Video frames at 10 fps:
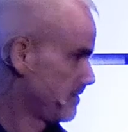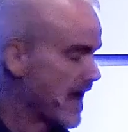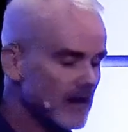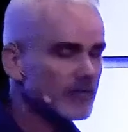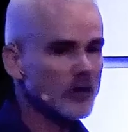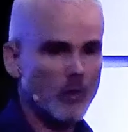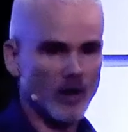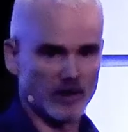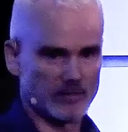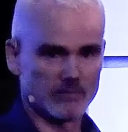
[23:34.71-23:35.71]

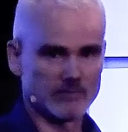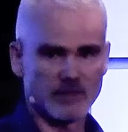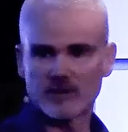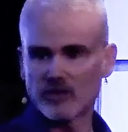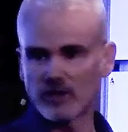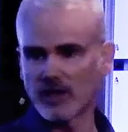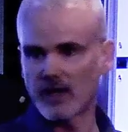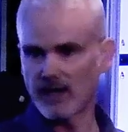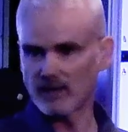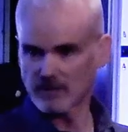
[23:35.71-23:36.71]
Everyone. It doesn't get
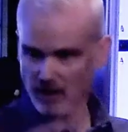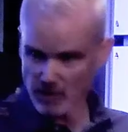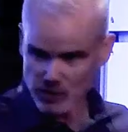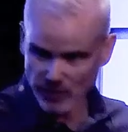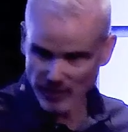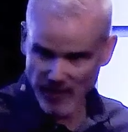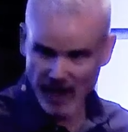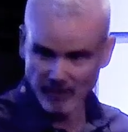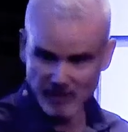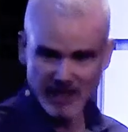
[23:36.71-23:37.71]
any larger than
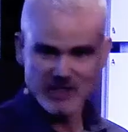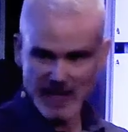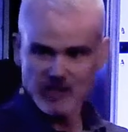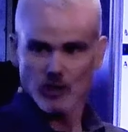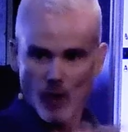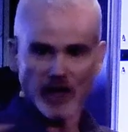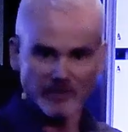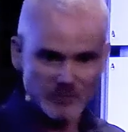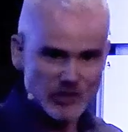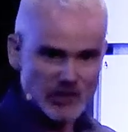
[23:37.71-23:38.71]
that. I mean, that's, that's quite a
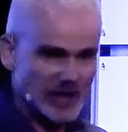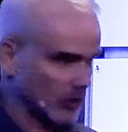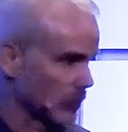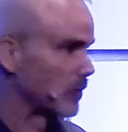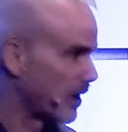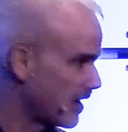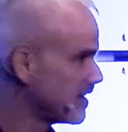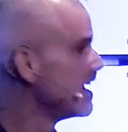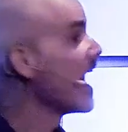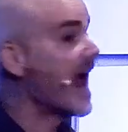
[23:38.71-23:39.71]
set group, huh?
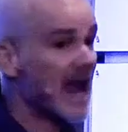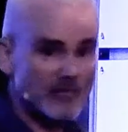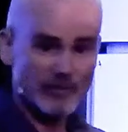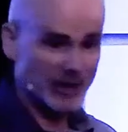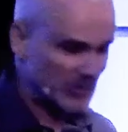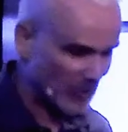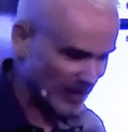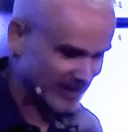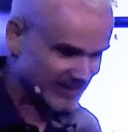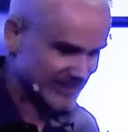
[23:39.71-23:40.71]

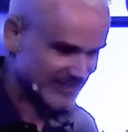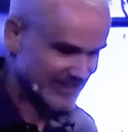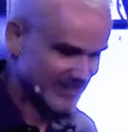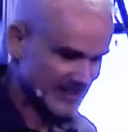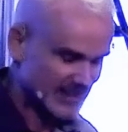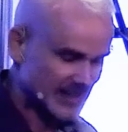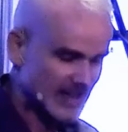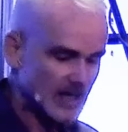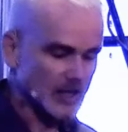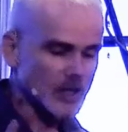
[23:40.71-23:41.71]
Everyone.
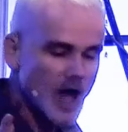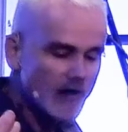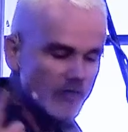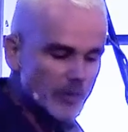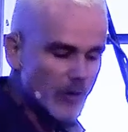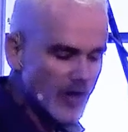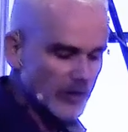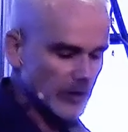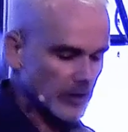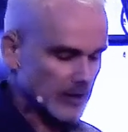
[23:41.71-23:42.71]
Love the
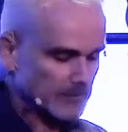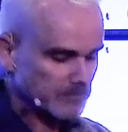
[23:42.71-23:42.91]
brotherhood.